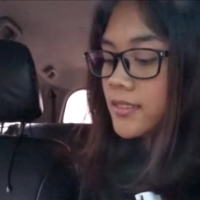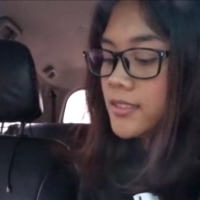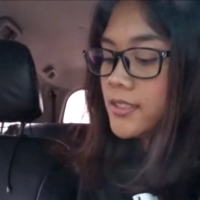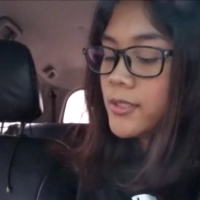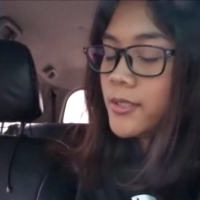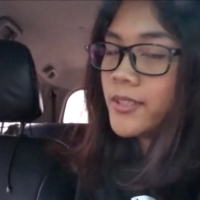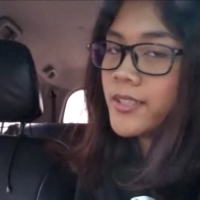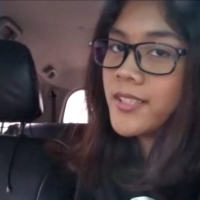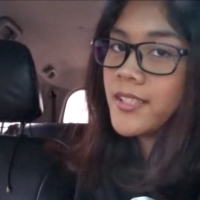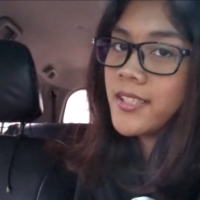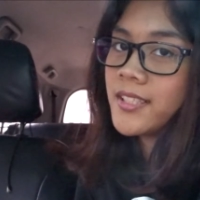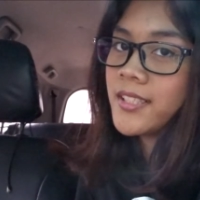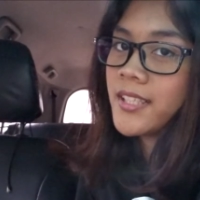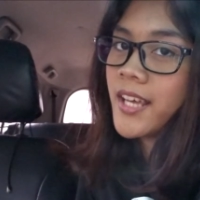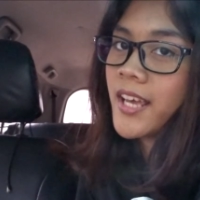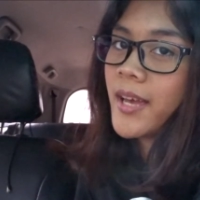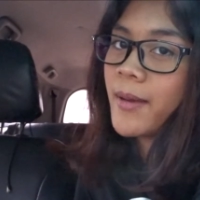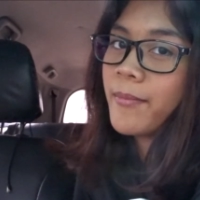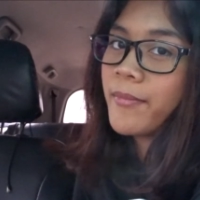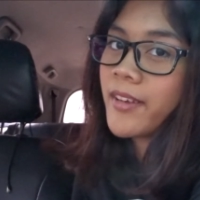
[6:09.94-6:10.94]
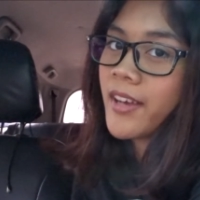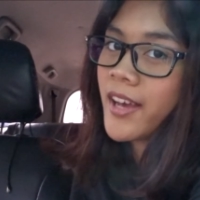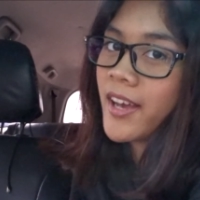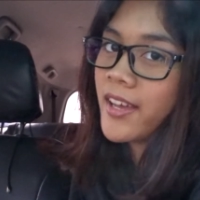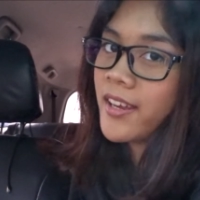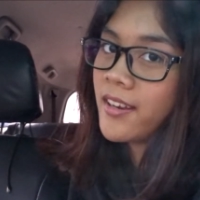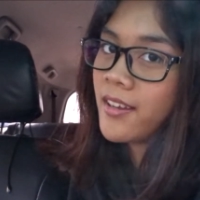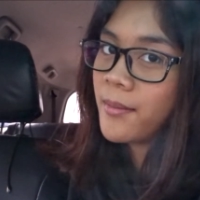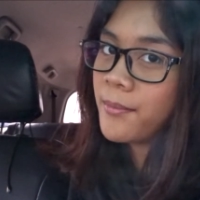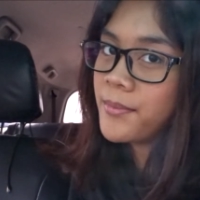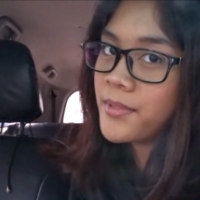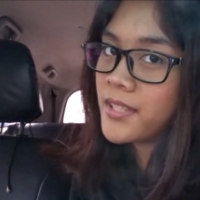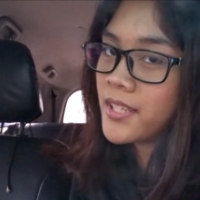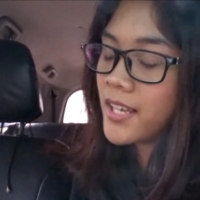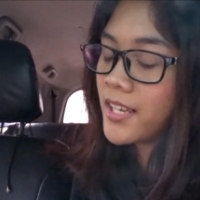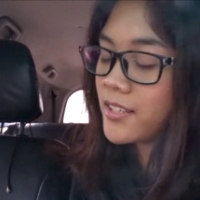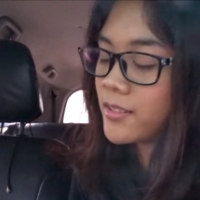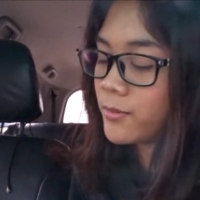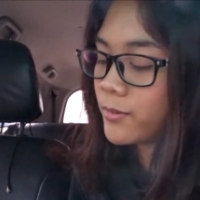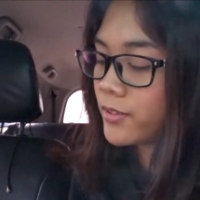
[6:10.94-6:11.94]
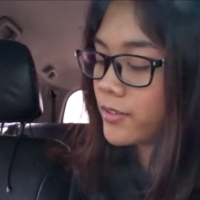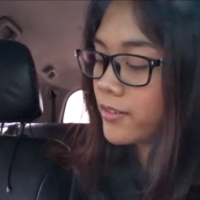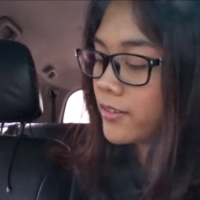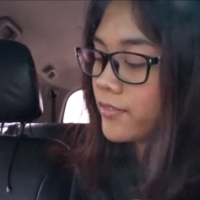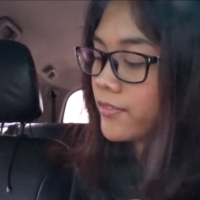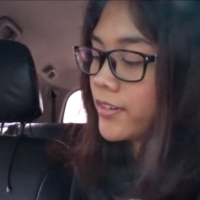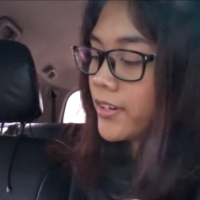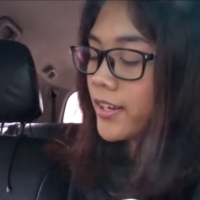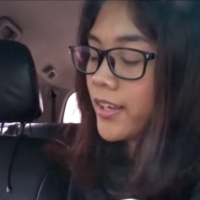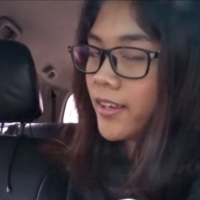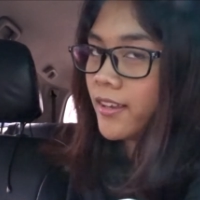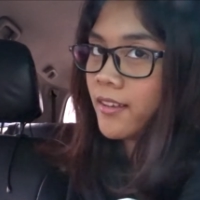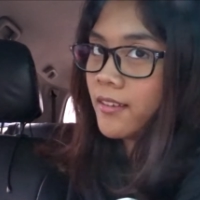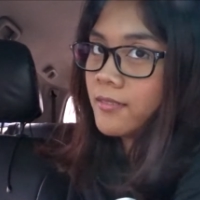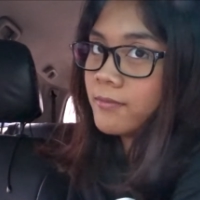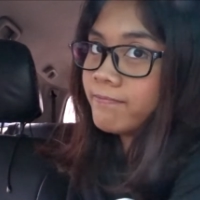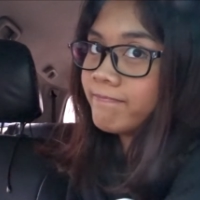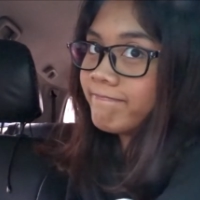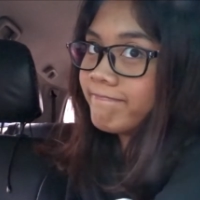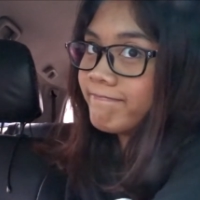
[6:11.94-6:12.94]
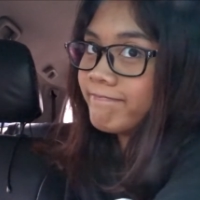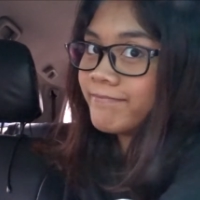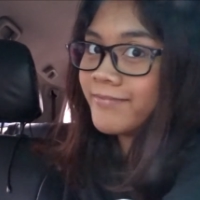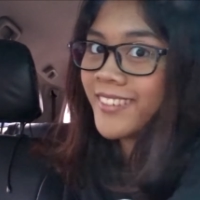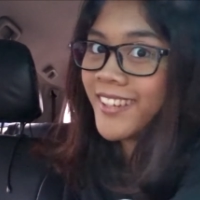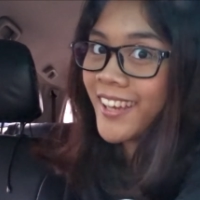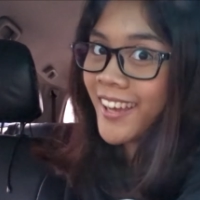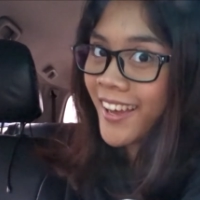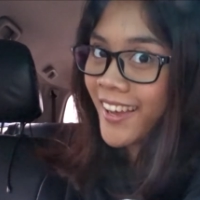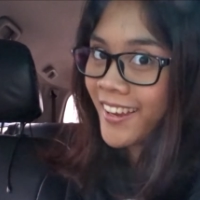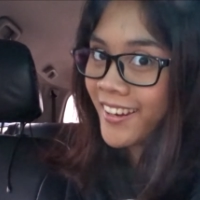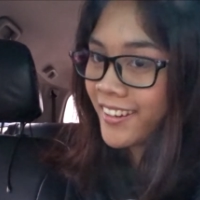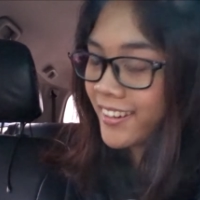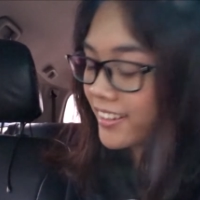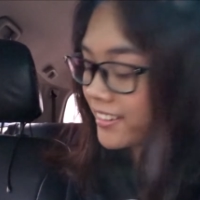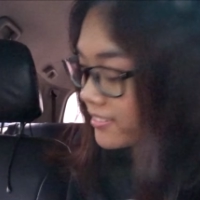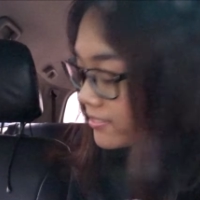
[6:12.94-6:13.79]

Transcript: You can say I'm kind of obsessed with Riverdale. Kind of.